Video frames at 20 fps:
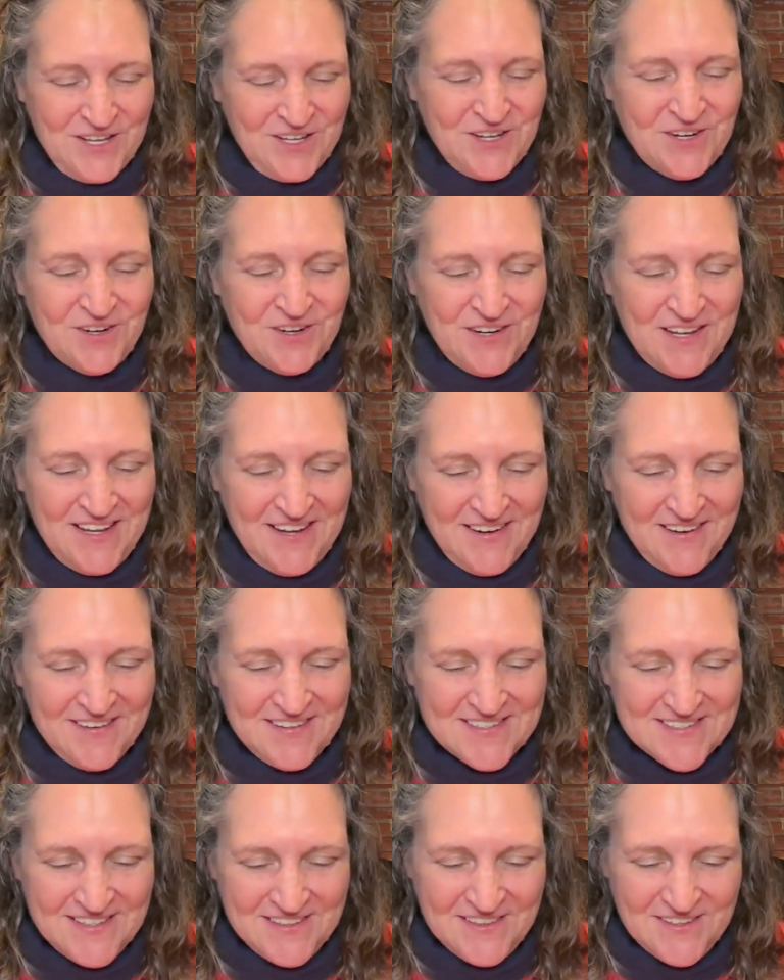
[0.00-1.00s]
You're
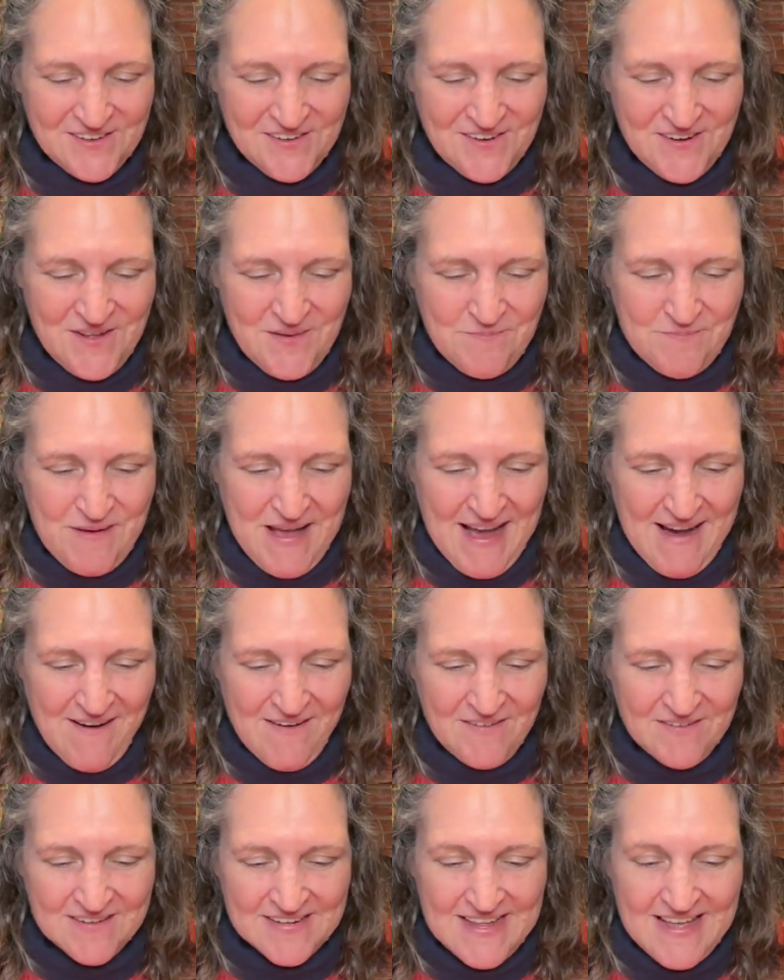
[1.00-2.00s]
here to learn
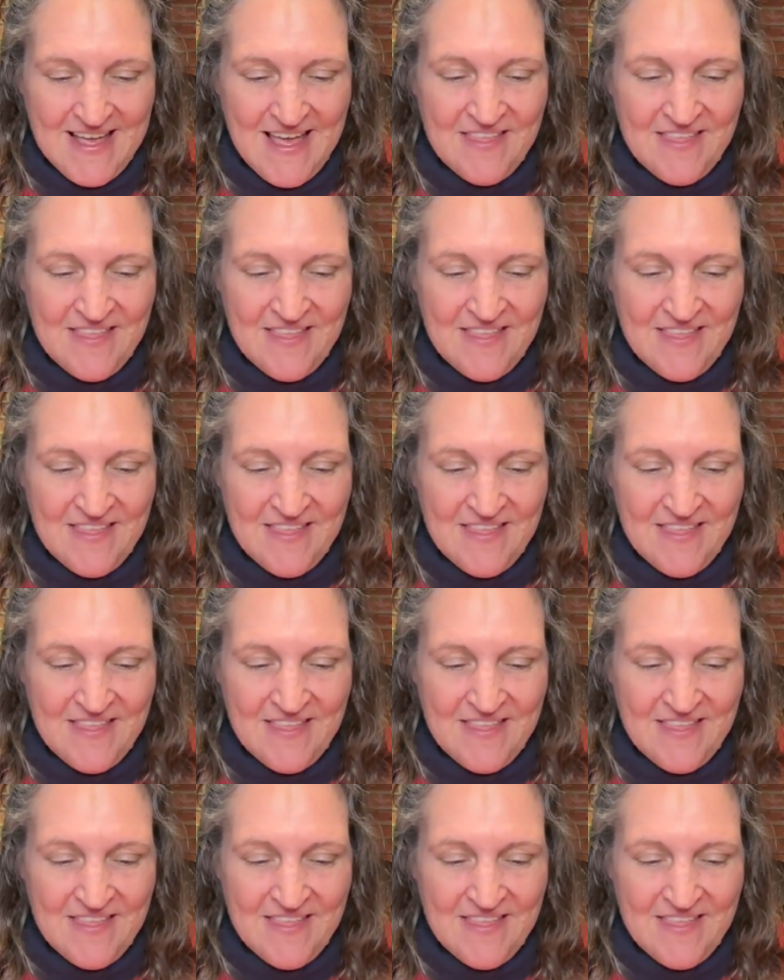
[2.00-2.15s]
about